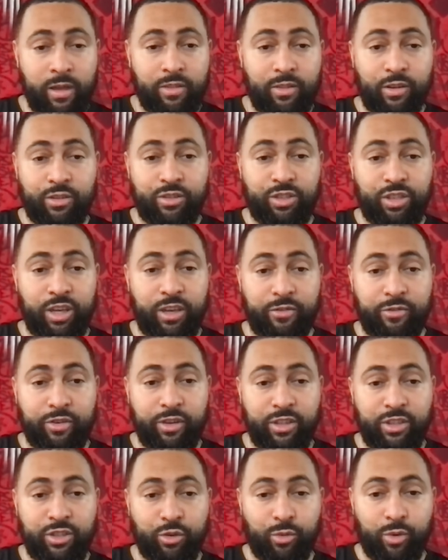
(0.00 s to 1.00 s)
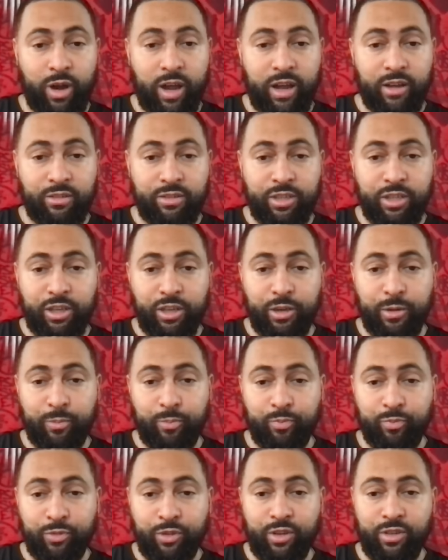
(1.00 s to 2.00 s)
There's defense around
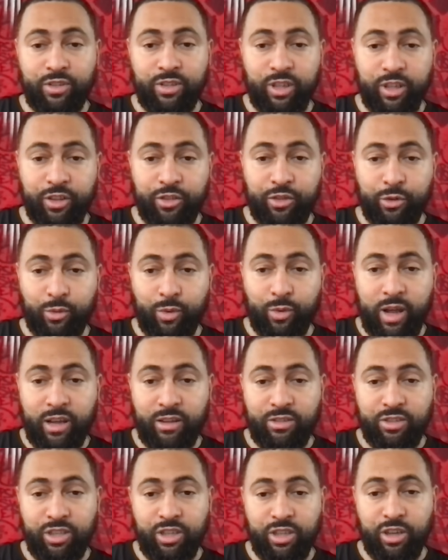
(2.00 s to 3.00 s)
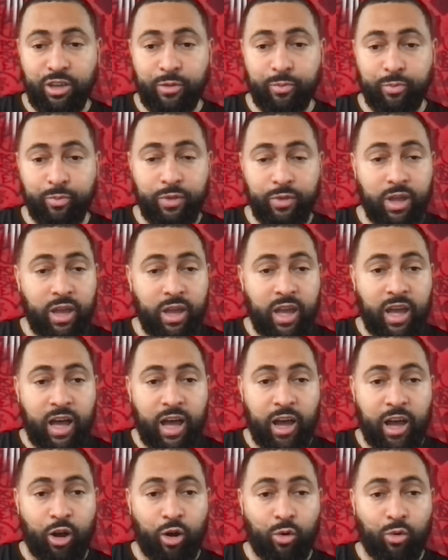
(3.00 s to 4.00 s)
him. There's length around him.
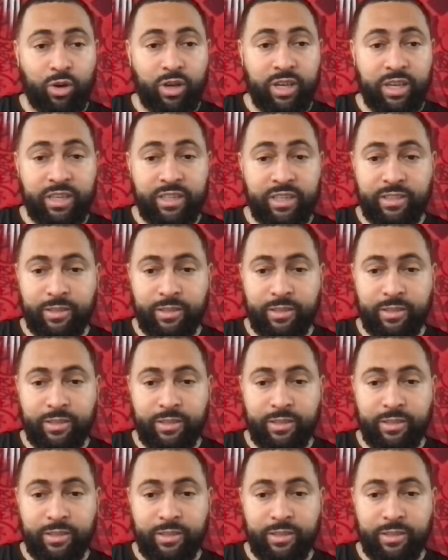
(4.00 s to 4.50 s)
He